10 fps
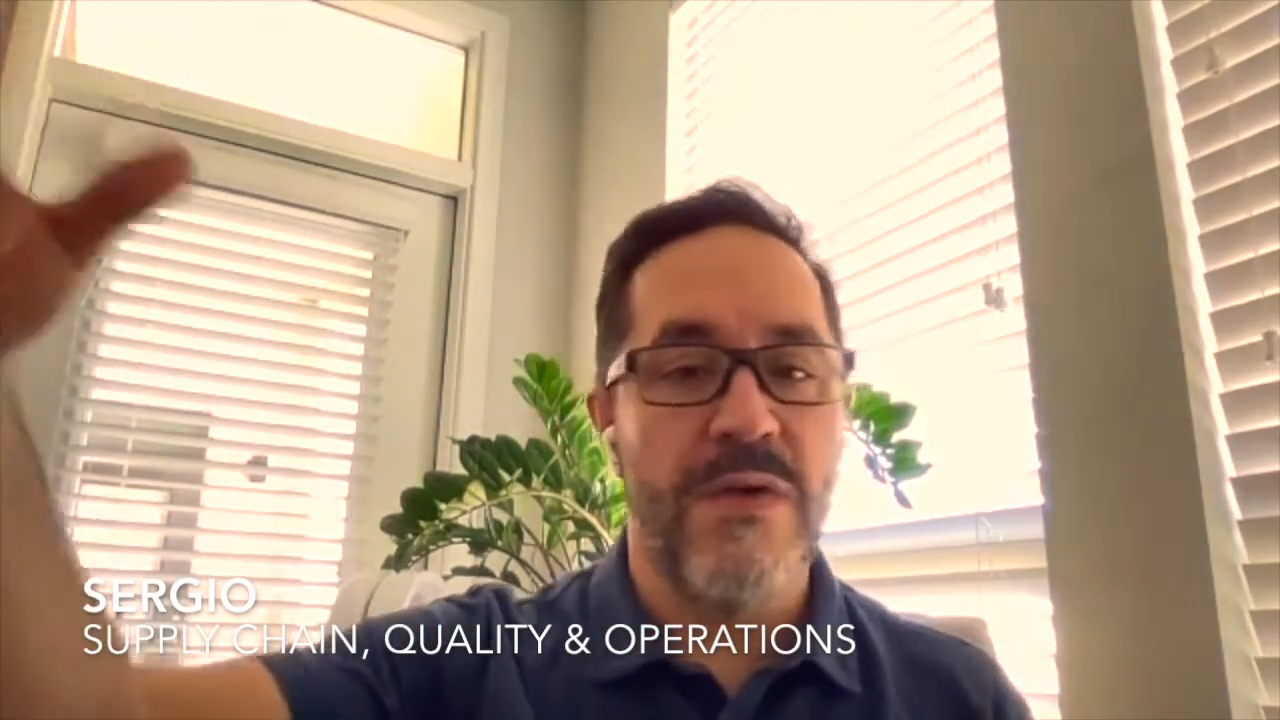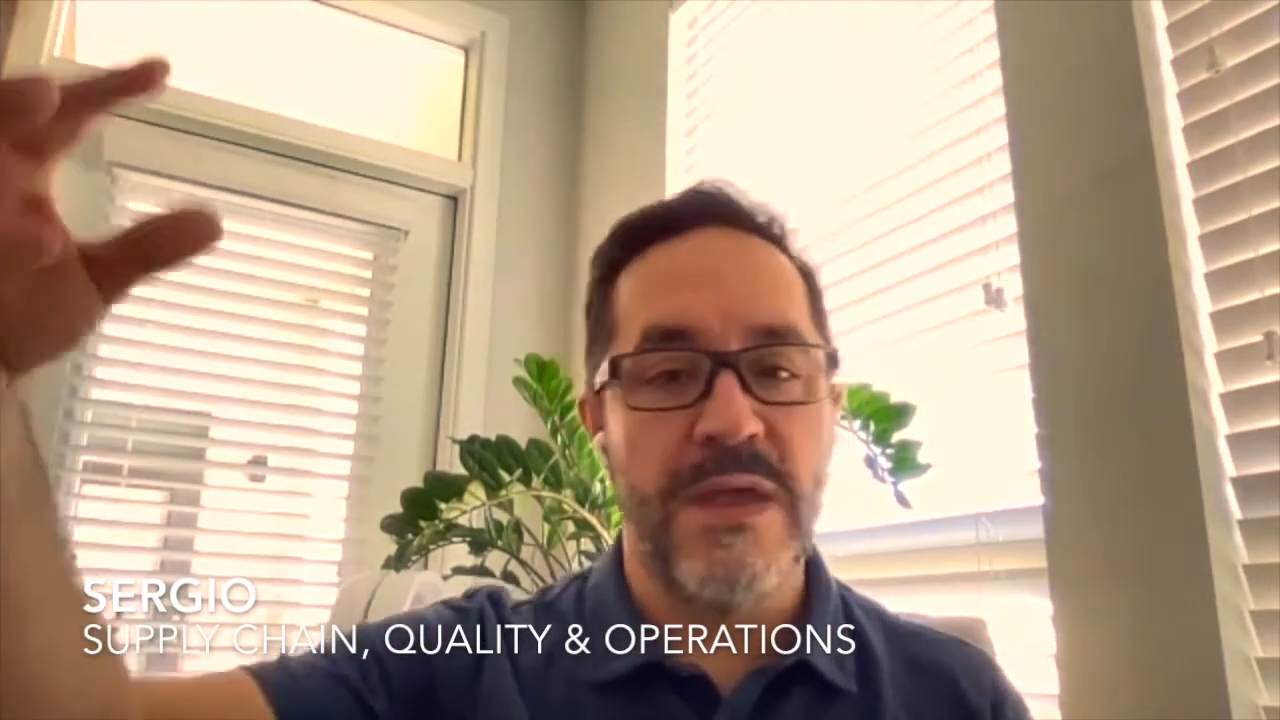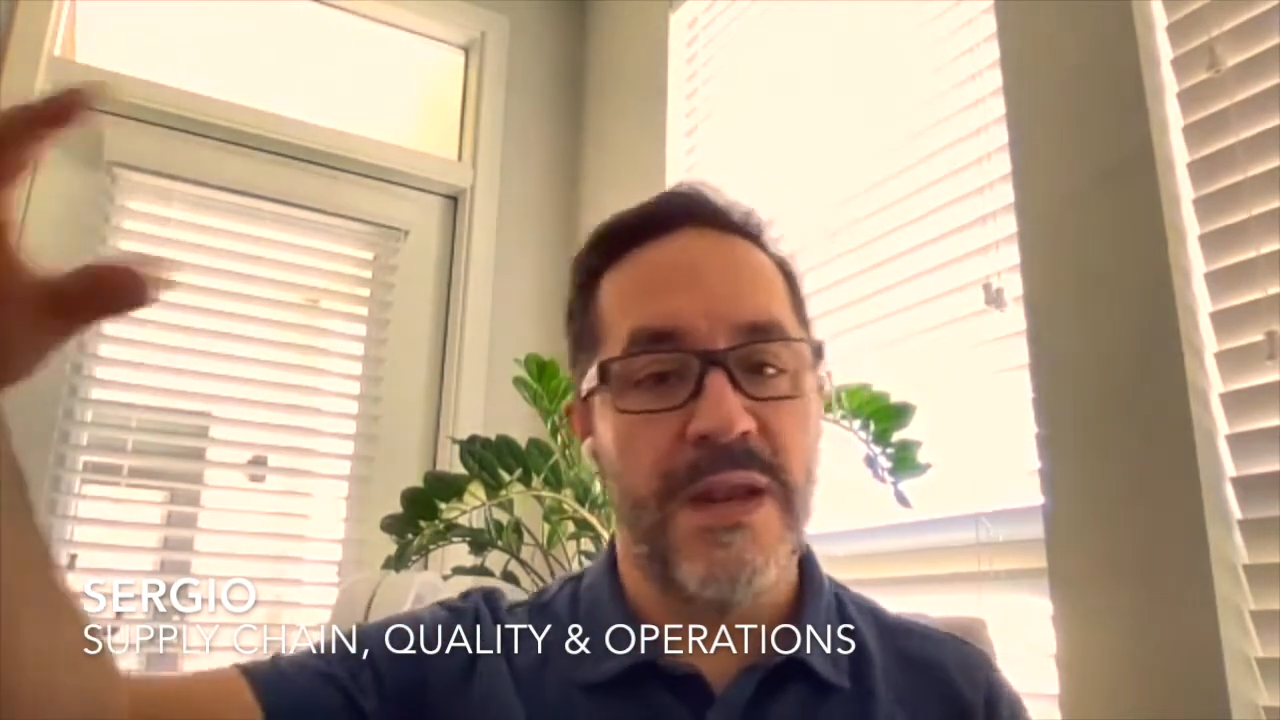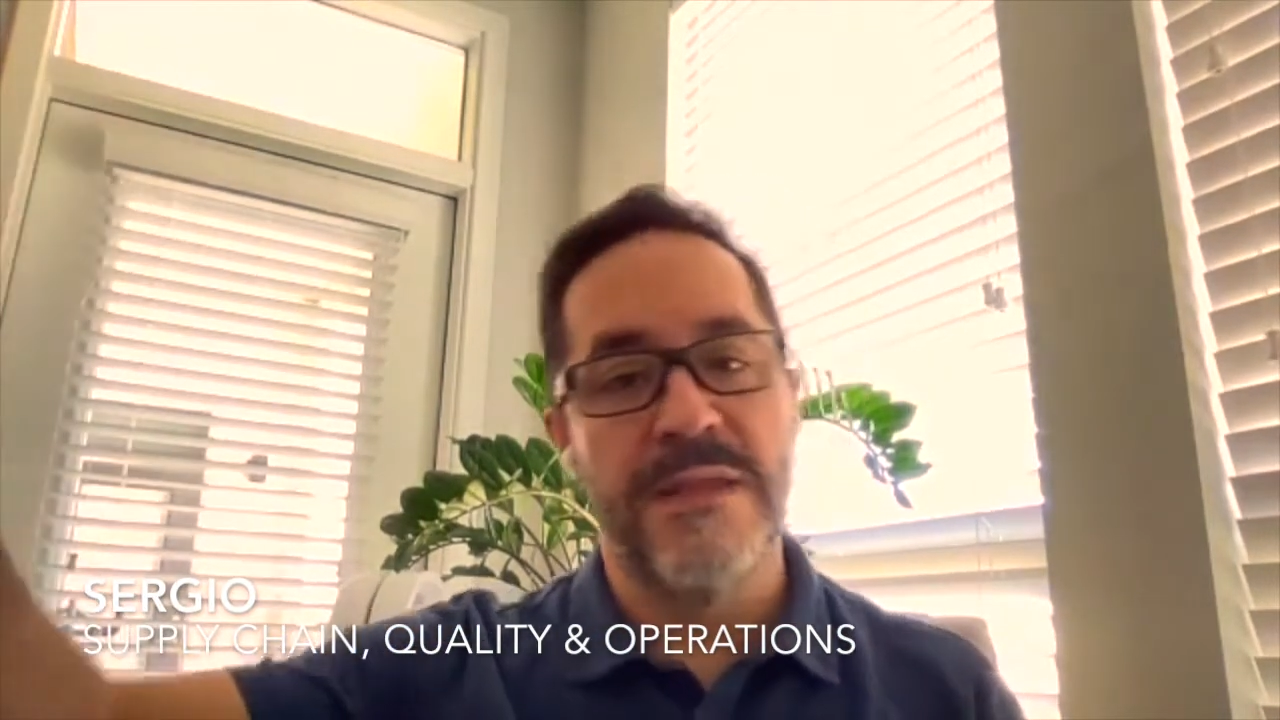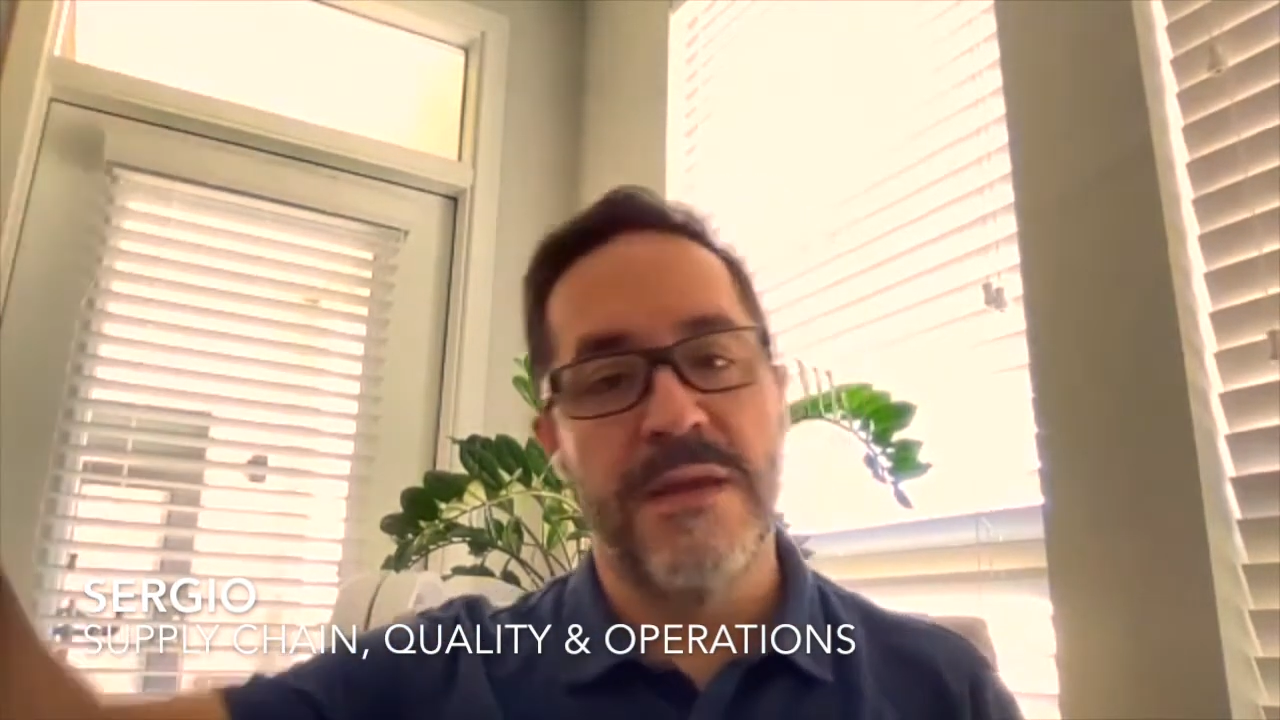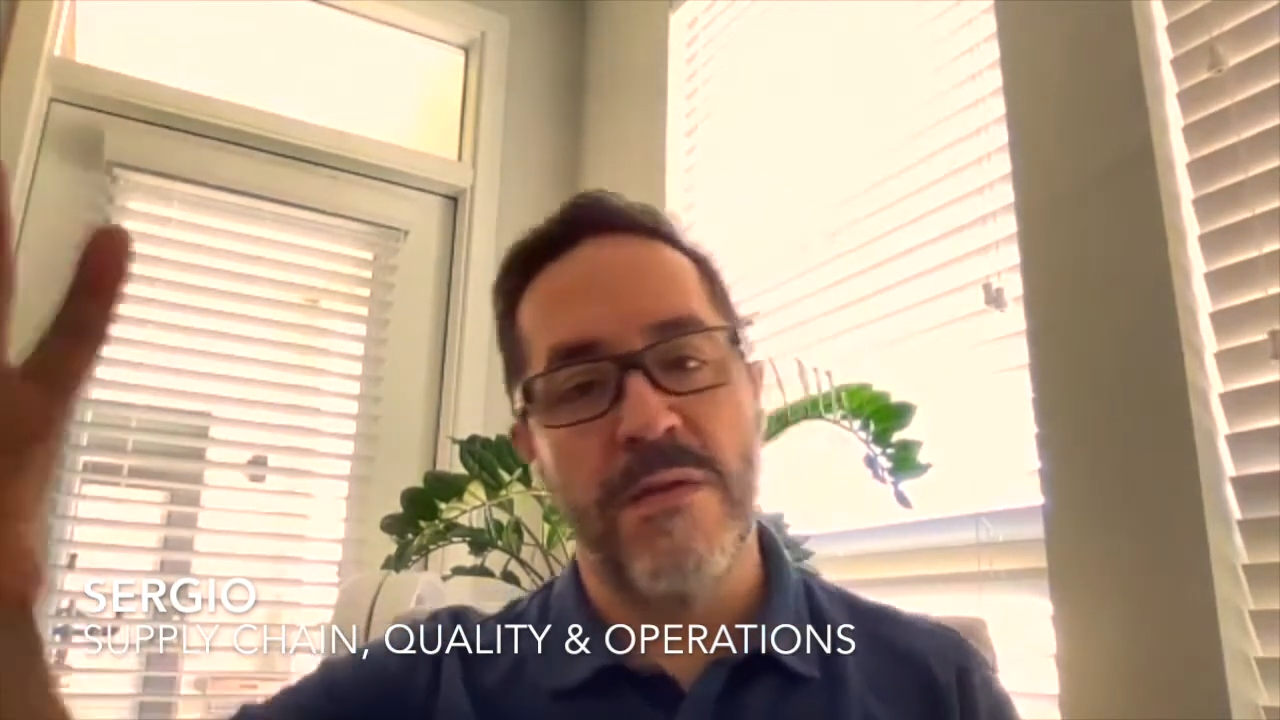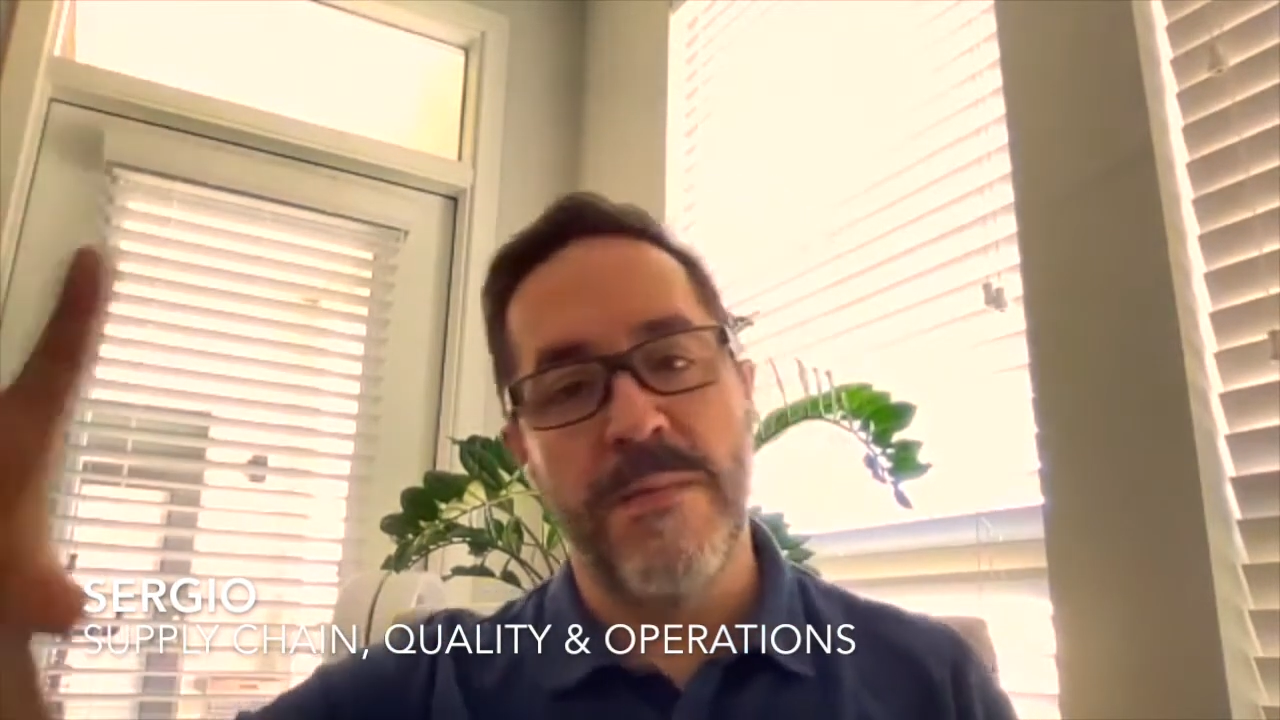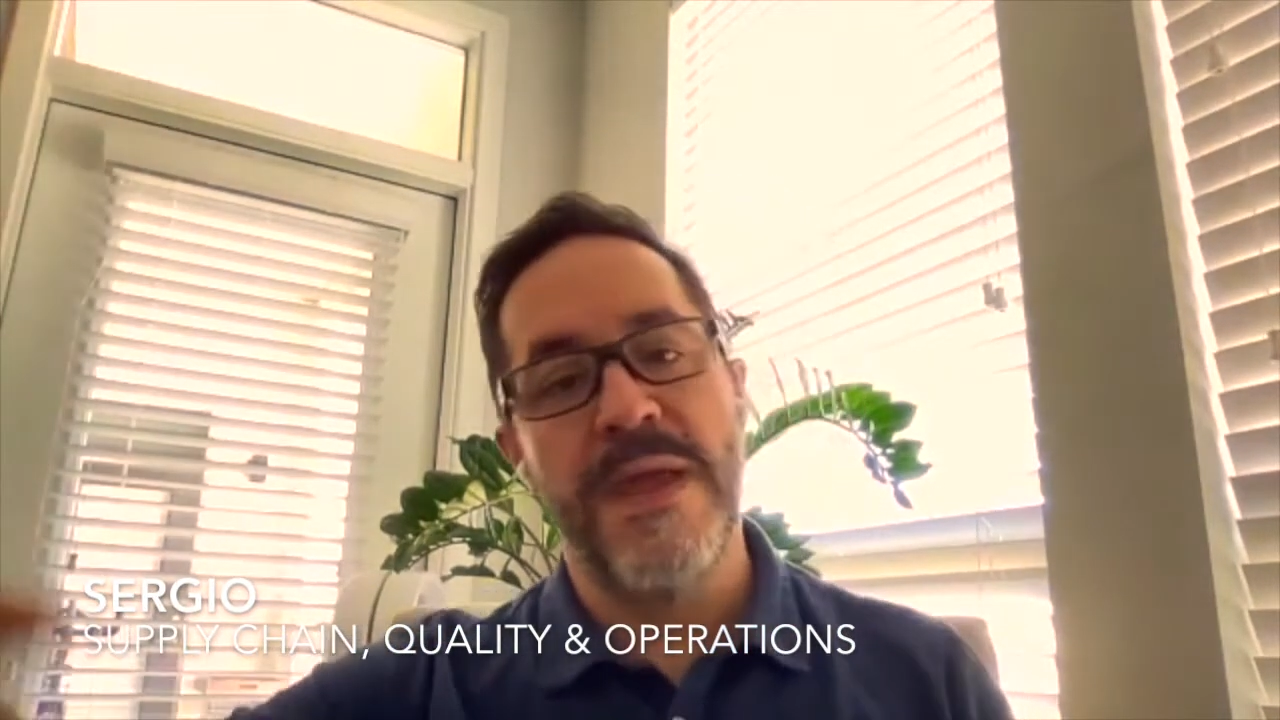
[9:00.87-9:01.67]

Querétaro in